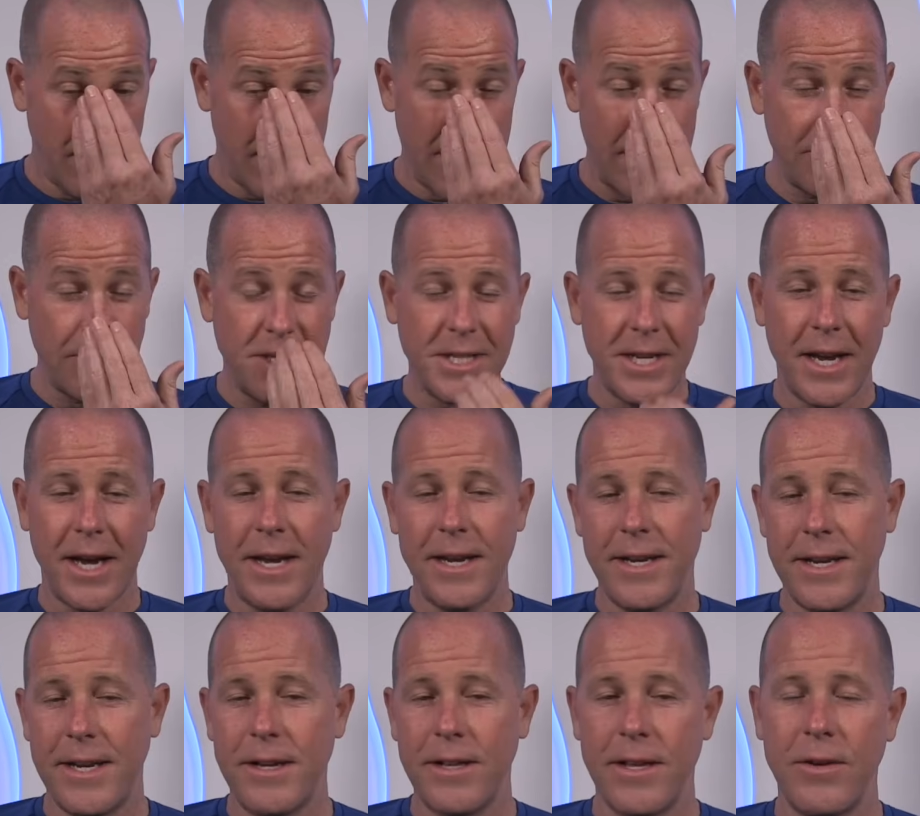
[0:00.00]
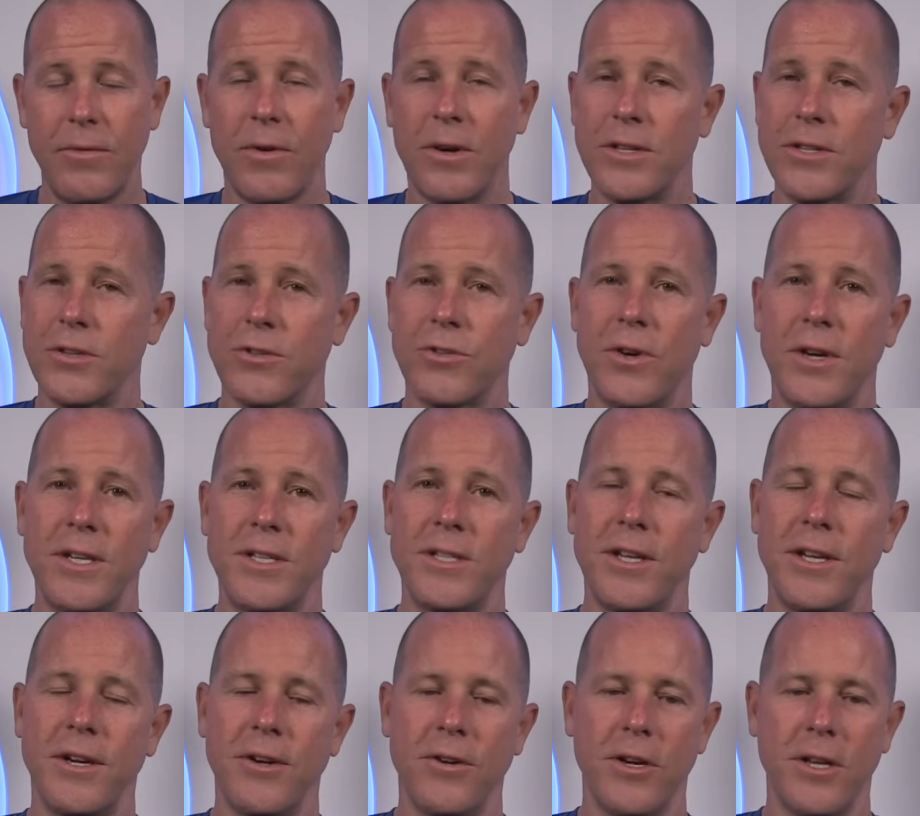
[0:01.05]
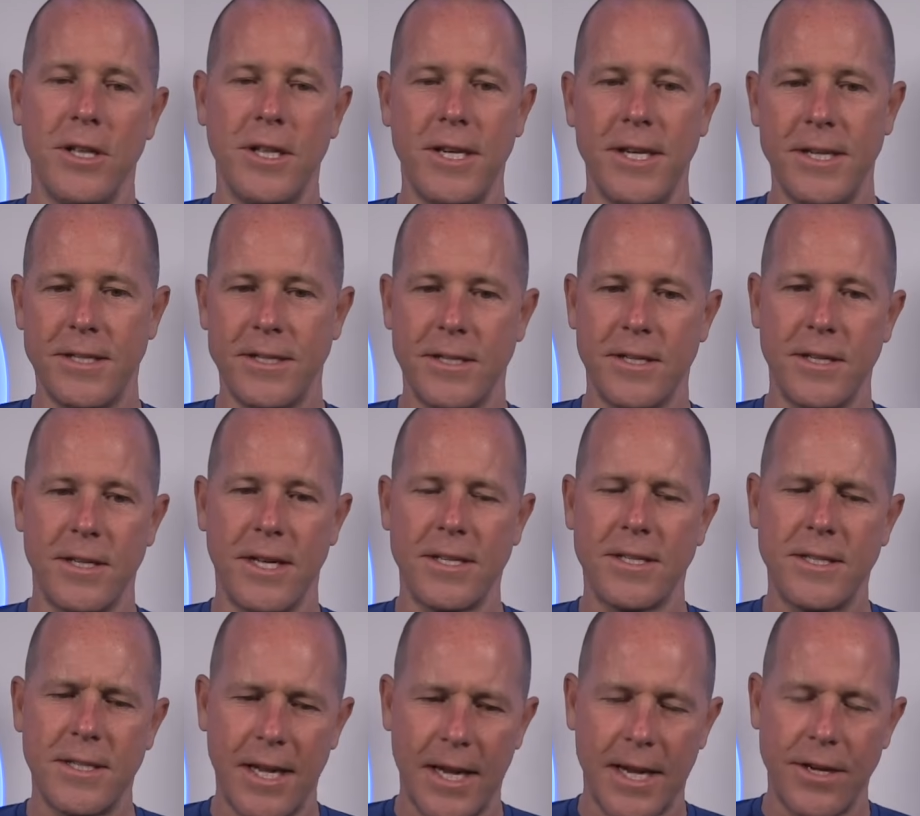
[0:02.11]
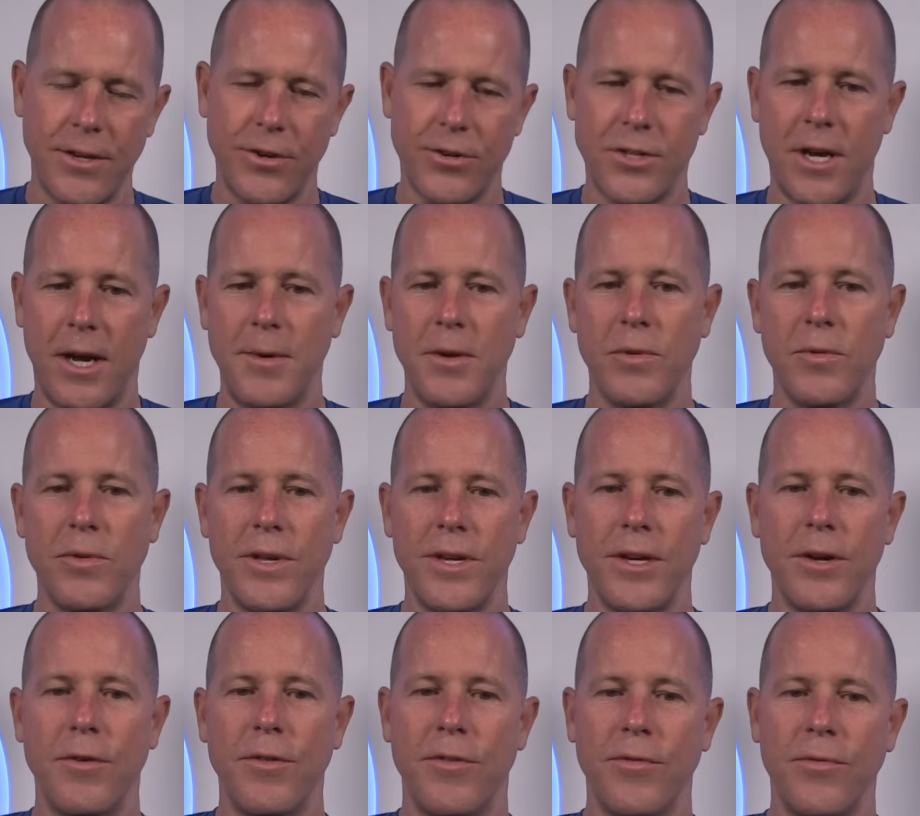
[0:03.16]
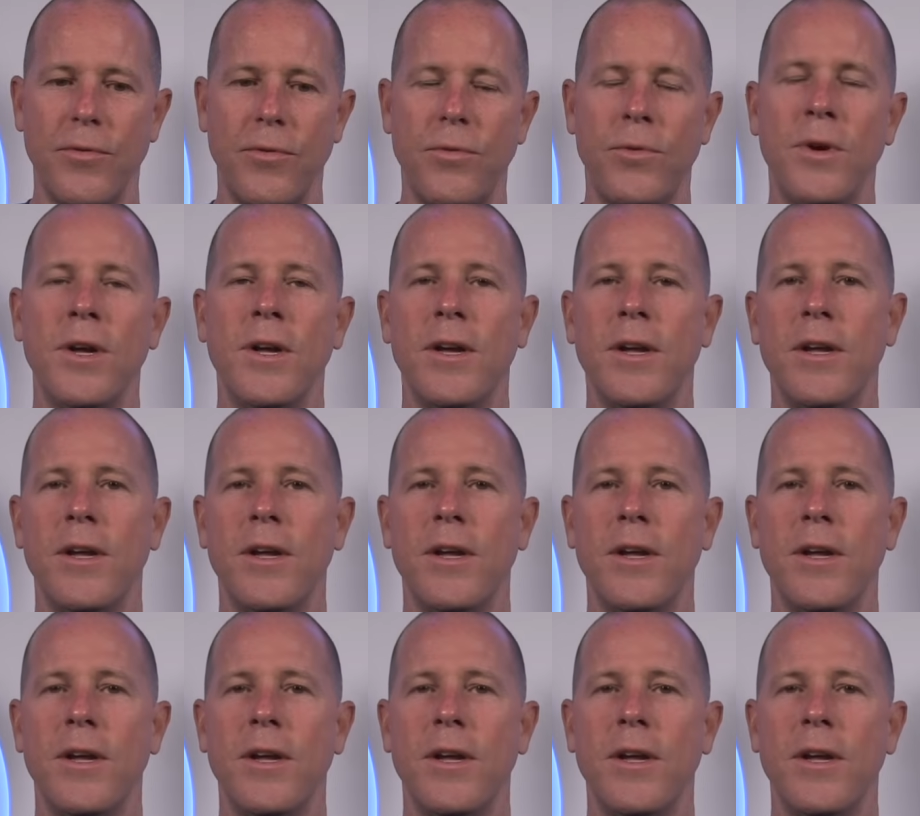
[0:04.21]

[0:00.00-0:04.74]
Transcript: I would say ideally once or twice a year at least, and that's taking your time to really go through